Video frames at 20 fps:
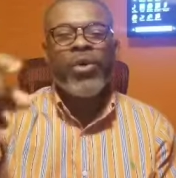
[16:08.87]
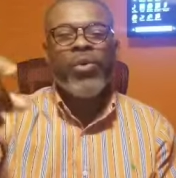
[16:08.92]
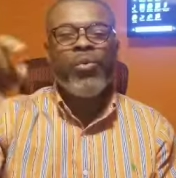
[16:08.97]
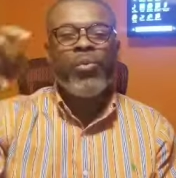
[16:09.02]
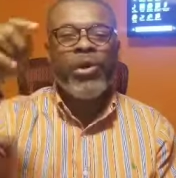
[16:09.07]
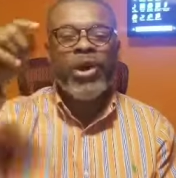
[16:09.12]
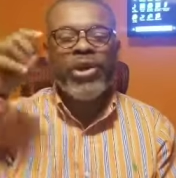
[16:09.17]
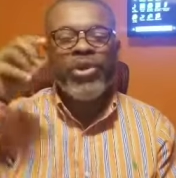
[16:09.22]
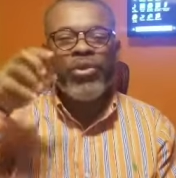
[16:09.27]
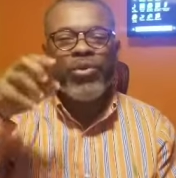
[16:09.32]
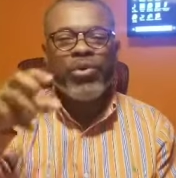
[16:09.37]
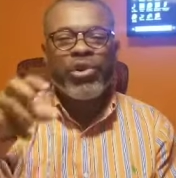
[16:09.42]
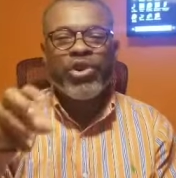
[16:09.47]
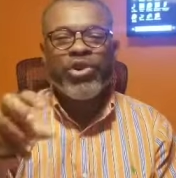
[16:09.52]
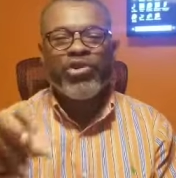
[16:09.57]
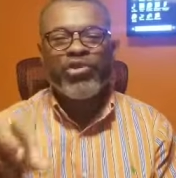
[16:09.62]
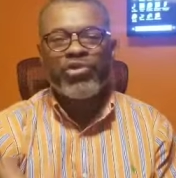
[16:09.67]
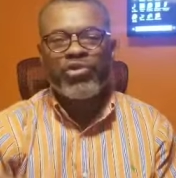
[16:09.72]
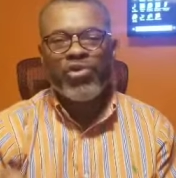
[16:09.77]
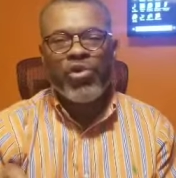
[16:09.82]
where you can
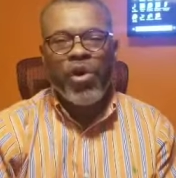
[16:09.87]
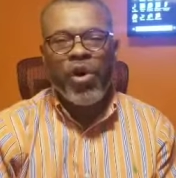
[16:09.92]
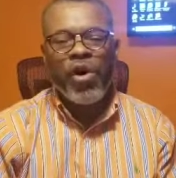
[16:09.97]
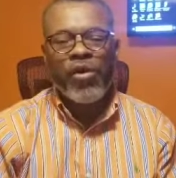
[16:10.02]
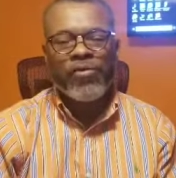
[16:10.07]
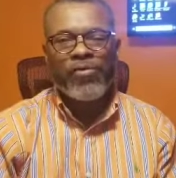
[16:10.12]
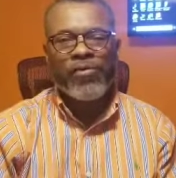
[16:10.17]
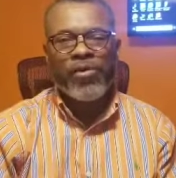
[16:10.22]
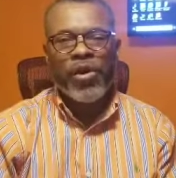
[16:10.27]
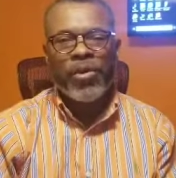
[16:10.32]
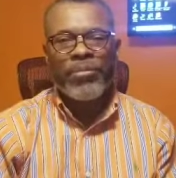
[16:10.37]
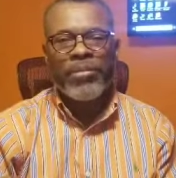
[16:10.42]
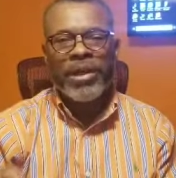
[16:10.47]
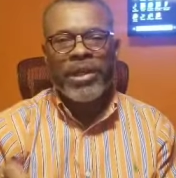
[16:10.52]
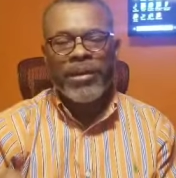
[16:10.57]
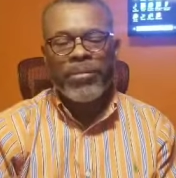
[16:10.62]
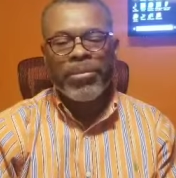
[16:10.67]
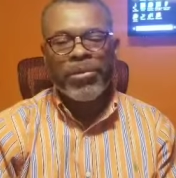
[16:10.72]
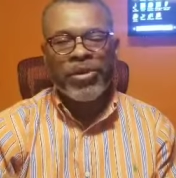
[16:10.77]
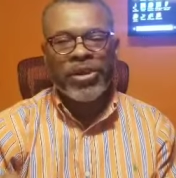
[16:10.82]
draw from
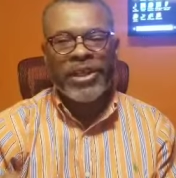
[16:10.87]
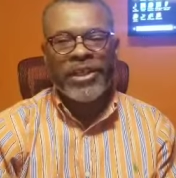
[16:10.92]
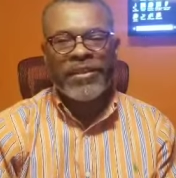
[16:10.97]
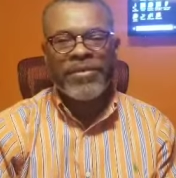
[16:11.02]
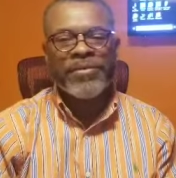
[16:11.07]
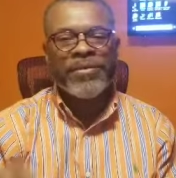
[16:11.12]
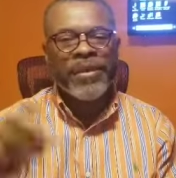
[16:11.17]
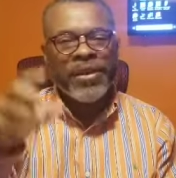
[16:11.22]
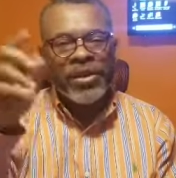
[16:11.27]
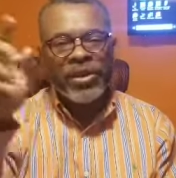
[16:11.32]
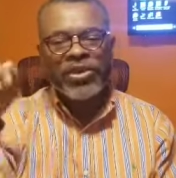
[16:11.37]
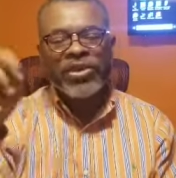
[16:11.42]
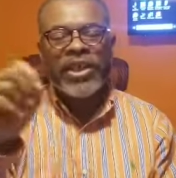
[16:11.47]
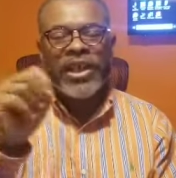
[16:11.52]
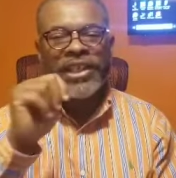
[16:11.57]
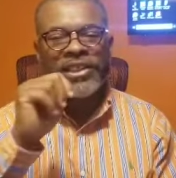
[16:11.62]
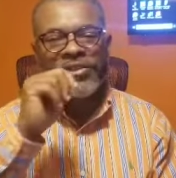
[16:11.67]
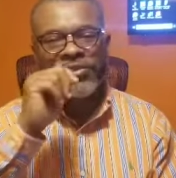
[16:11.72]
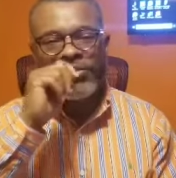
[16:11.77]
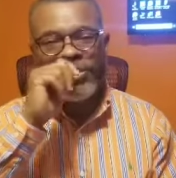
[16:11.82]
liberally. So
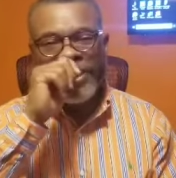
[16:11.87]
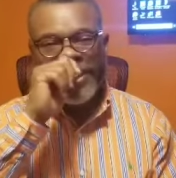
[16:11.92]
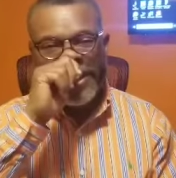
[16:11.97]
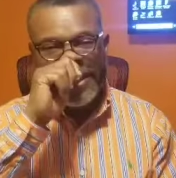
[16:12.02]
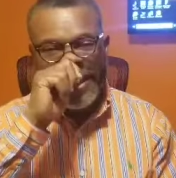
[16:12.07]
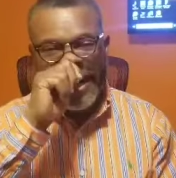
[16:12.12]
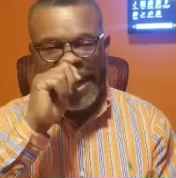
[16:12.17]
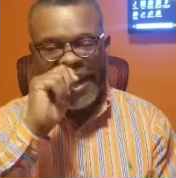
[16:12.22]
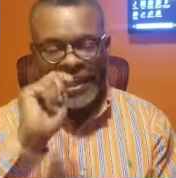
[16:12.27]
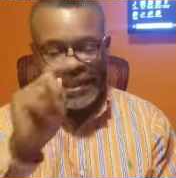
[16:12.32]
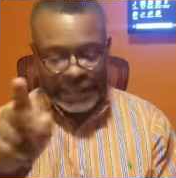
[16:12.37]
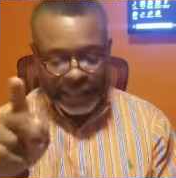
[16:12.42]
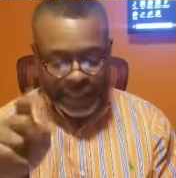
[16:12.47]
let's read the diet